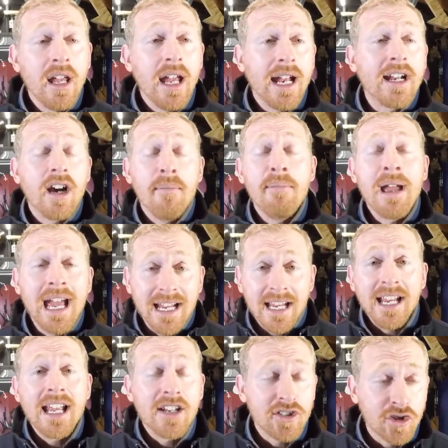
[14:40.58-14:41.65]
and come back
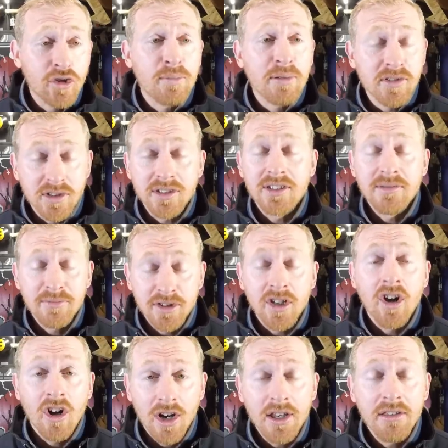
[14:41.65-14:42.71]
and get a Super Systems
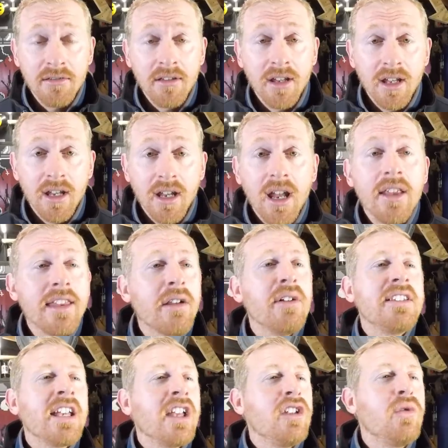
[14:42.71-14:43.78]
card. They
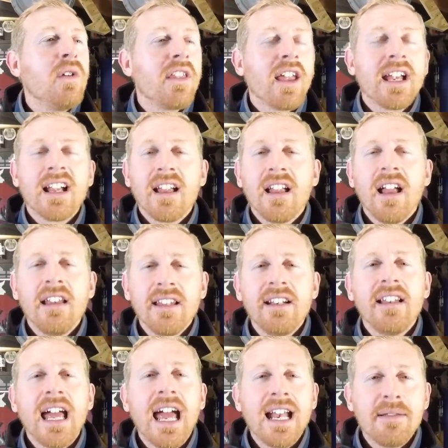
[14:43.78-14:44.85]
would tell you with, like, a
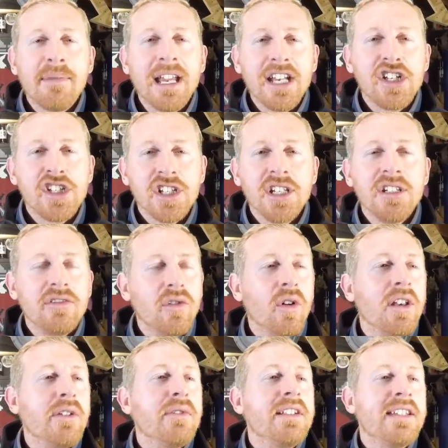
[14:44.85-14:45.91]
little animation,
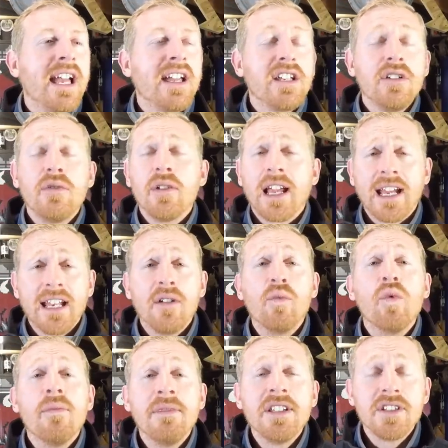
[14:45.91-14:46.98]
or they would tell you, like, in a
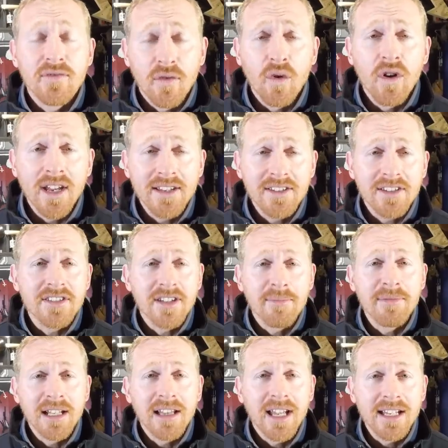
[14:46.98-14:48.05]
woman's voice or
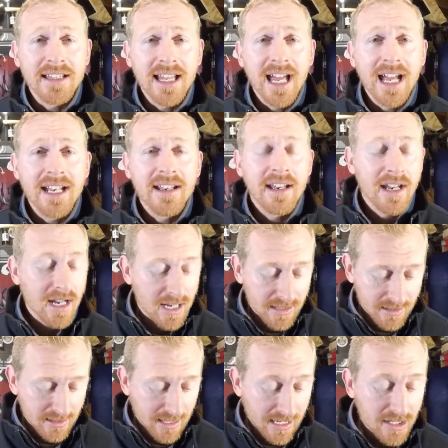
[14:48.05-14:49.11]
something like that,
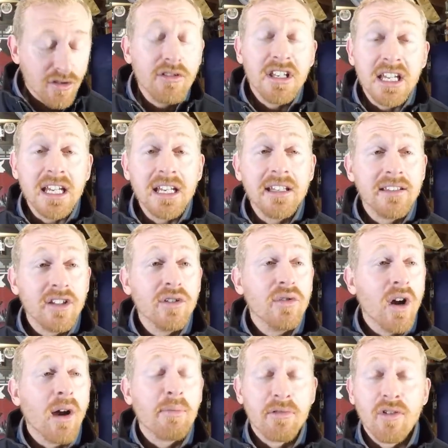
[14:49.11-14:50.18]
that you need
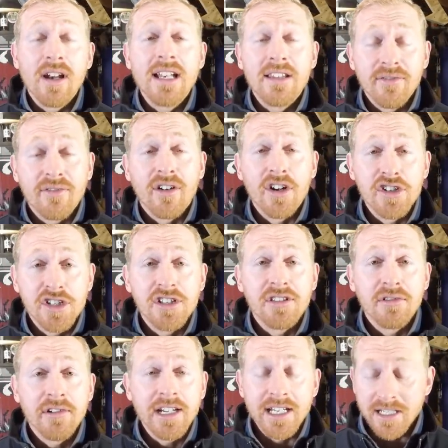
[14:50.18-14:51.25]
to upgrade to version
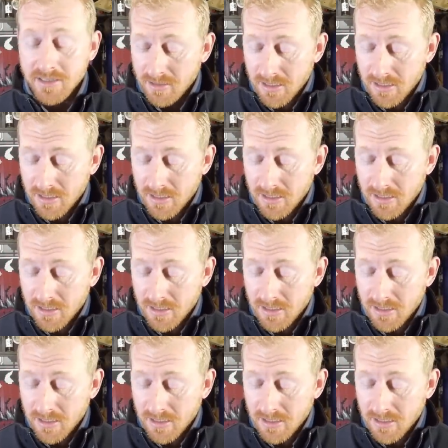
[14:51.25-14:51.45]
3.